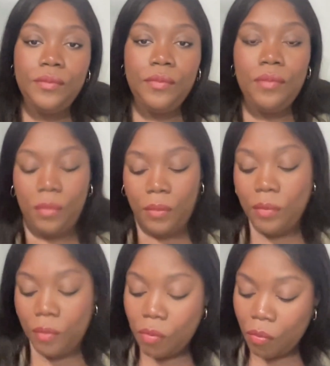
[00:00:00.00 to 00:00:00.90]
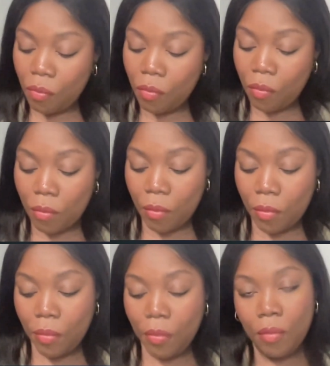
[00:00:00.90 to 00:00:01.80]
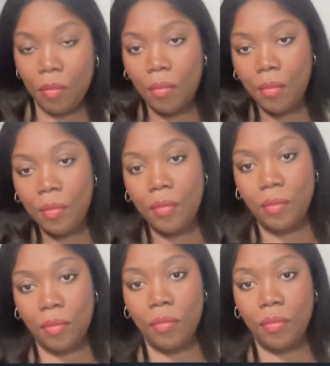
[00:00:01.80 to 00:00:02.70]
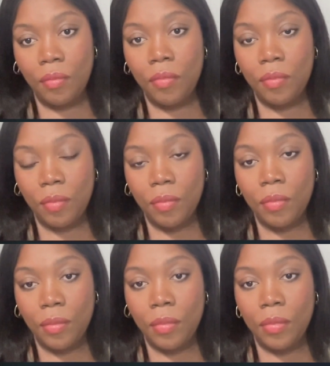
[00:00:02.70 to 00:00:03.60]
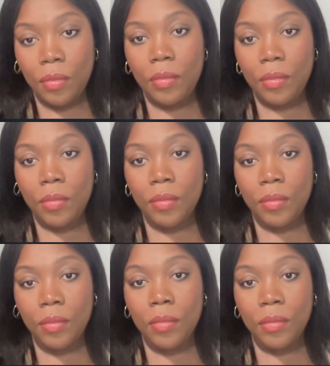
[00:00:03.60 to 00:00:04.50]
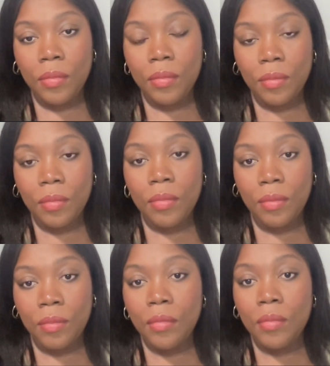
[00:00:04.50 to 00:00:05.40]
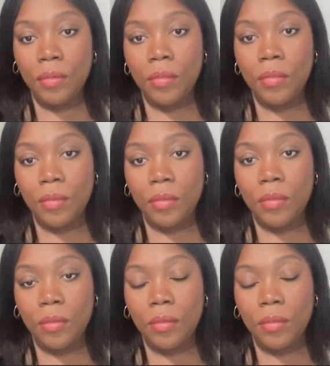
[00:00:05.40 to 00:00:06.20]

No words are spoken by the person on screen.